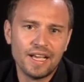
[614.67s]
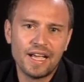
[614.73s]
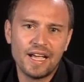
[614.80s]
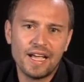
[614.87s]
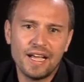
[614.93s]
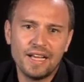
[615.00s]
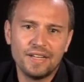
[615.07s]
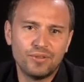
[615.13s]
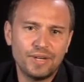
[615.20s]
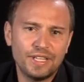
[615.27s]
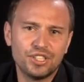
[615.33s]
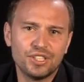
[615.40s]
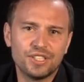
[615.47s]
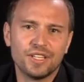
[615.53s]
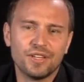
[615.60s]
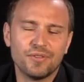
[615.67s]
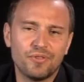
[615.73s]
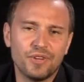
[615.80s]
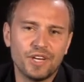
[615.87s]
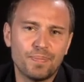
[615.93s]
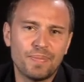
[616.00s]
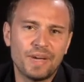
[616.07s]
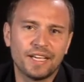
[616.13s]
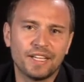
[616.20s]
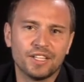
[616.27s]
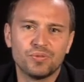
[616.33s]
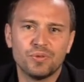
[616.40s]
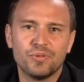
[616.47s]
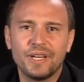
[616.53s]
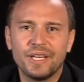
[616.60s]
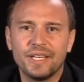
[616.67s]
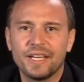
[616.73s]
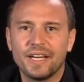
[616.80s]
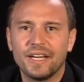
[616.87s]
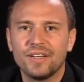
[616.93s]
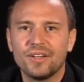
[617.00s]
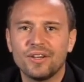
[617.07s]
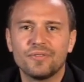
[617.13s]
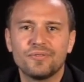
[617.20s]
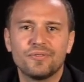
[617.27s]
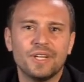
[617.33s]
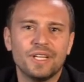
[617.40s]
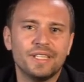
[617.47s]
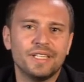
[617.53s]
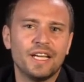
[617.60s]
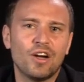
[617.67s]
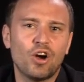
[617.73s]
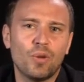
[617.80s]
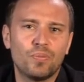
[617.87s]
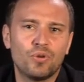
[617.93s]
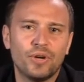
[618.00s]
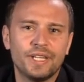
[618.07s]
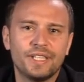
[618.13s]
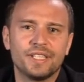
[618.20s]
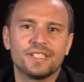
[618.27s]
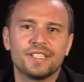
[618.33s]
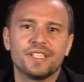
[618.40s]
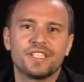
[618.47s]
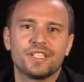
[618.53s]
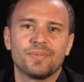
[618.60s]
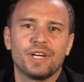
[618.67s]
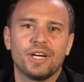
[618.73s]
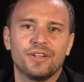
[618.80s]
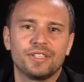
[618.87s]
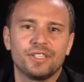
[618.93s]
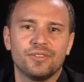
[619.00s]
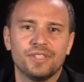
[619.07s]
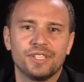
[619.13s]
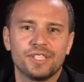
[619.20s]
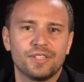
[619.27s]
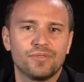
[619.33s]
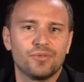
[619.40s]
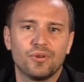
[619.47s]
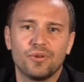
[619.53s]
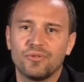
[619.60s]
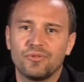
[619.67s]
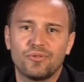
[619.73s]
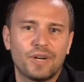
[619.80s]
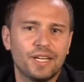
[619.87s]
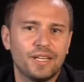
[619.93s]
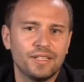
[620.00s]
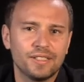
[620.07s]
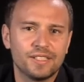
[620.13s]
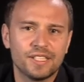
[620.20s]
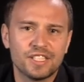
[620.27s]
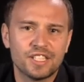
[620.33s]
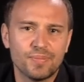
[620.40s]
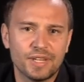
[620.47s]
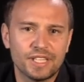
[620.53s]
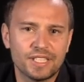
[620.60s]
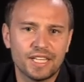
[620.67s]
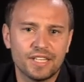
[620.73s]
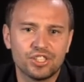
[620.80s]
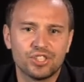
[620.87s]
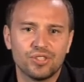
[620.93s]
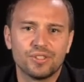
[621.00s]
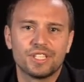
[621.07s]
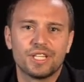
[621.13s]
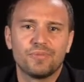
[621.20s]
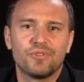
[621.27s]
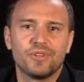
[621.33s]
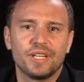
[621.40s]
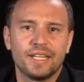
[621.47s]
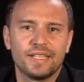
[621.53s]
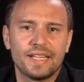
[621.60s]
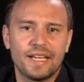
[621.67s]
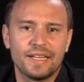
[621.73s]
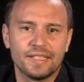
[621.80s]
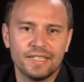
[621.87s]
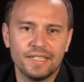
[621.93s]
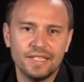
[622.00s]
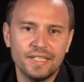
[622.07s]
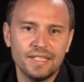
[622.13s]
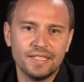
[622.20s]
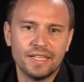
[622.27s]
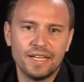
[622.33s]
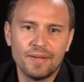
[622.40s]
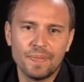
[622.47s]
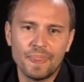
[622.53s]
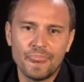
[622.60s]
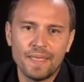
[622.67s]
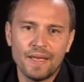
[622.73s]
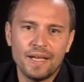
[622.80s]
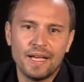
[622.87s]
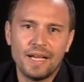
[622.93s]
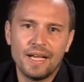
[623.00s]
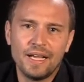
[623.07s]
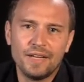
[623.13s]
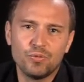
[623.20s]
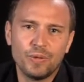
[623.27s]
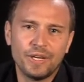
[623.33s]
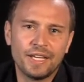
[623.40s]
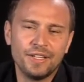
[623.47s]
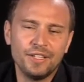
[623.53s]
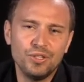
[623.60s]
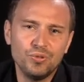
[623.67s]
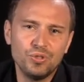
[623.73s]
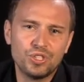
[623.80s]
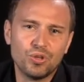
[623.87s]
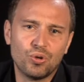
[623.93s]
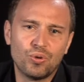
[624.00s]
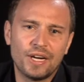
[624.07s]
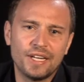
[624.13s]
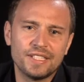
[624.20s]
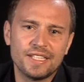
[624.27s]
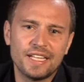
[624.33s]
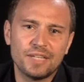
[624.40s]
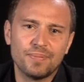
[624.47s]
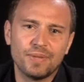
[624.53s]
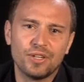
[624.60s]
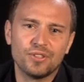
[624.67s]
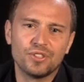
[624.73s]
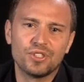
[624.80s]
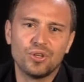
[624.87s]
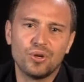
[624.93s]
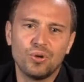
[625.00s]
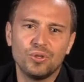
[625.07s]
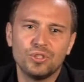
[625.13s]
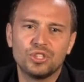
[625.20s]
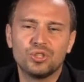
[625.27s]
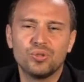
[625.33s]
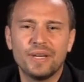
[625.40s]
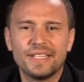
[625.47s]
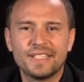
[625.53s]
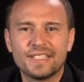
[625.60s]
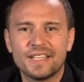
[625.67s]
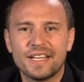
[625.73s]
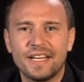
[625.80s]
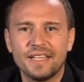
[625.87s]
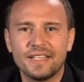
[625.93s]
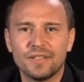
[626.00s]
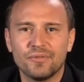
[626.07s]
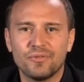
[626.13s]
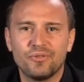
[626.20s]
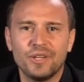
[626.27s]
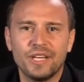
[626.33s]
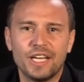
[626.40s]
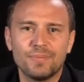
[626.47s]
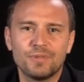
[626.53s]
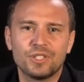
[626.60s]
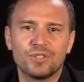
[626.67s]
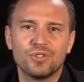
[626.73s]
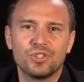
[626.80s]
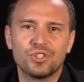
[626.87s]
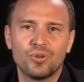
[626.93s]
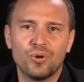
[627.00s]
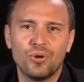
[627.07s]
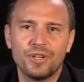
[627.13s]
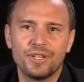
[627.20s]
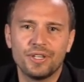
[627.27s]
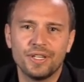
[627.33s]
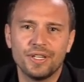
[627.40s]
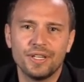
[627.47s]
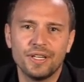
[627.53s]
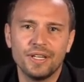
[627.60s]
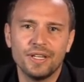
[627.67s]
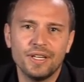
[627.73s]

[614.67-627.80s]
and register the FinApp package with any kind of operating system characteristic for a file system extension or something like that. And we can use the Harian admin console to entitle FinApps to certain